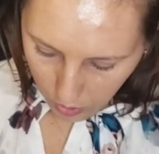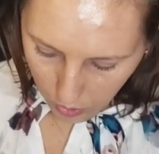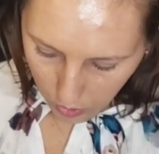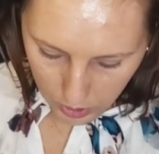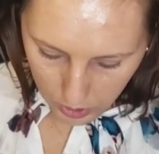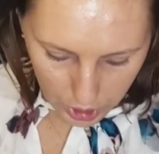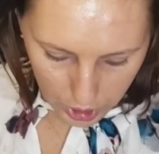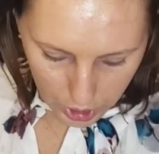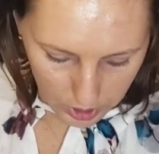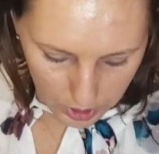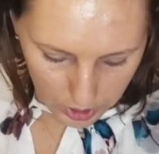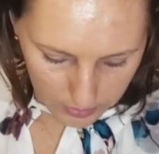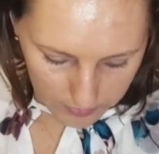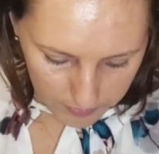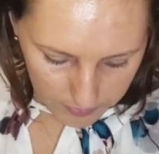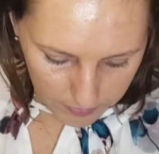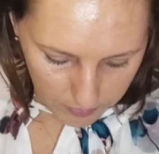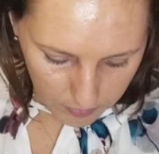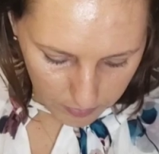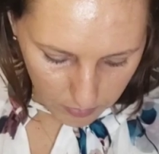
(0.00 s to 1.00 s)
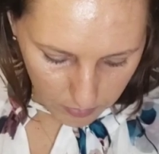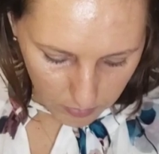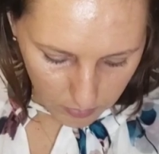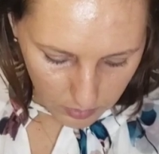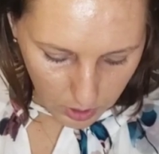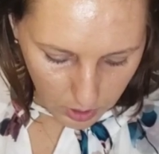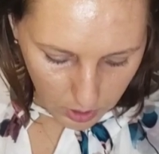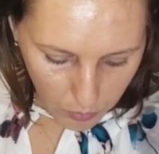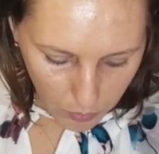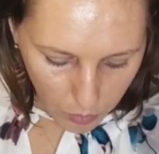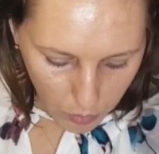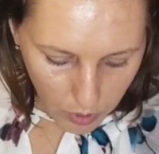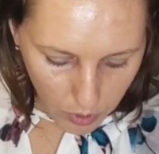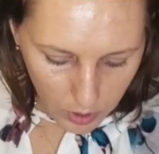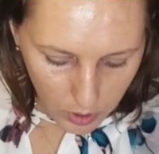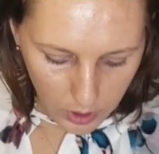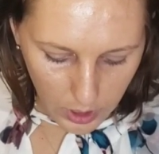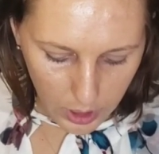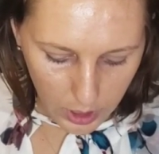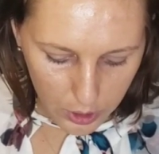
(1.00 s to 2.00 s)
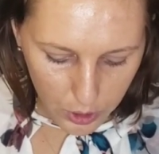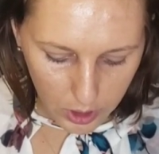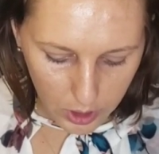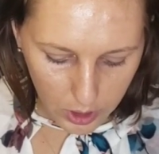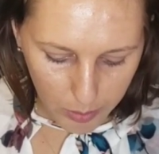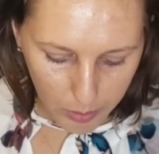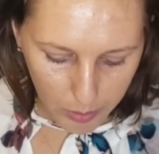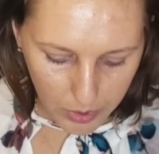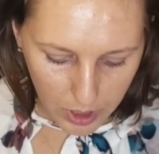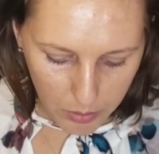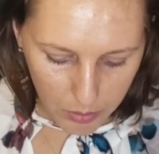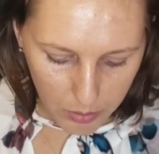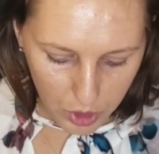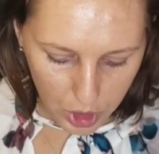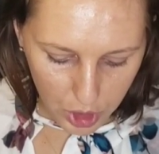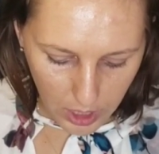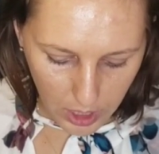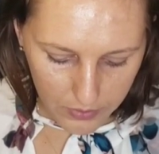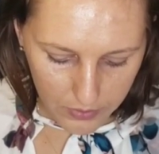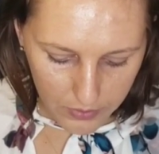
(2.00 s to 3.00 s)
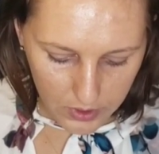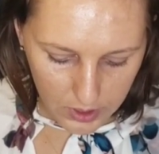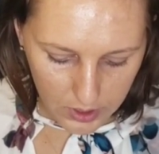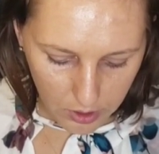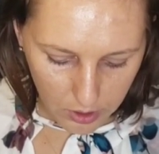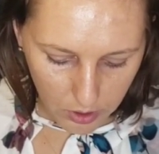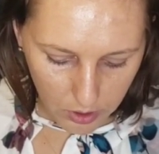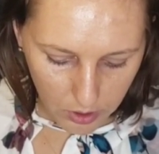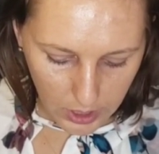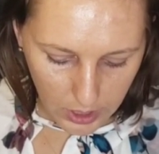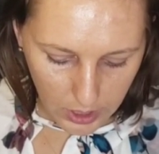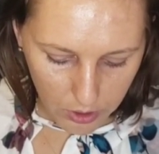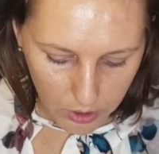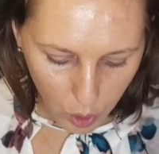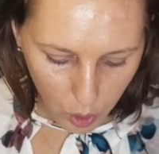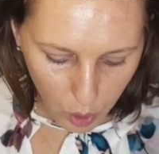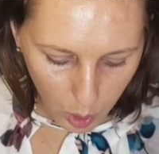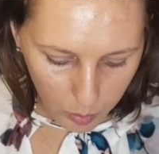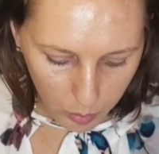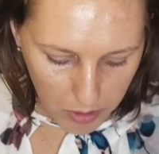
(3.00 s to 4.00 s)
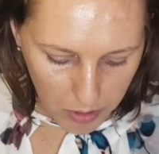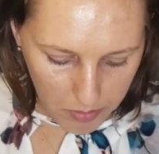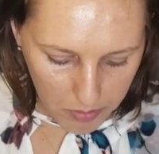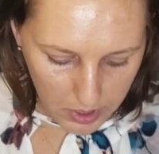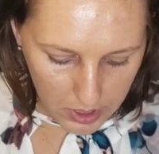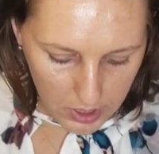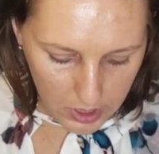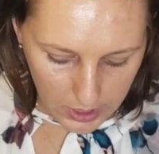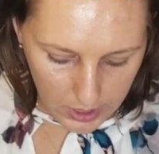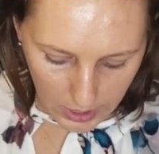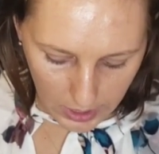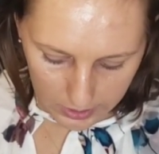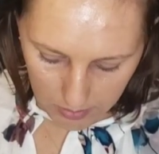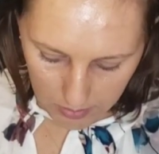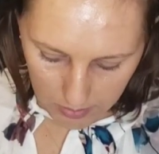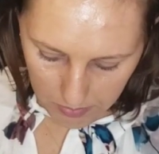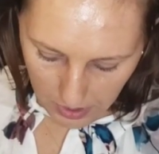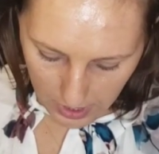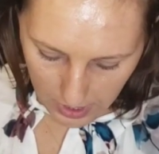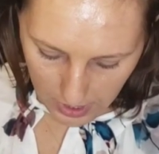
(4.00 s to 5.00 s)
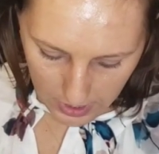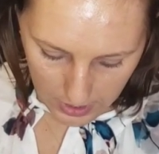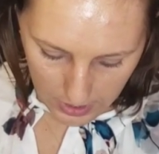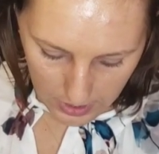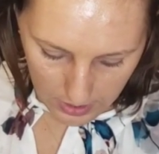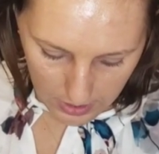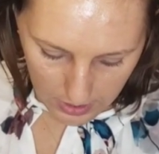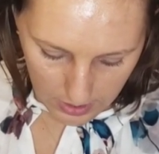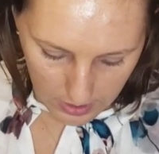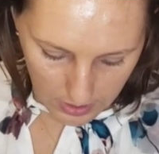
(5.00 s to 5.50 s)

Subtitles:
Question. A worn hydraulic pump shaft seal can normally be detected by?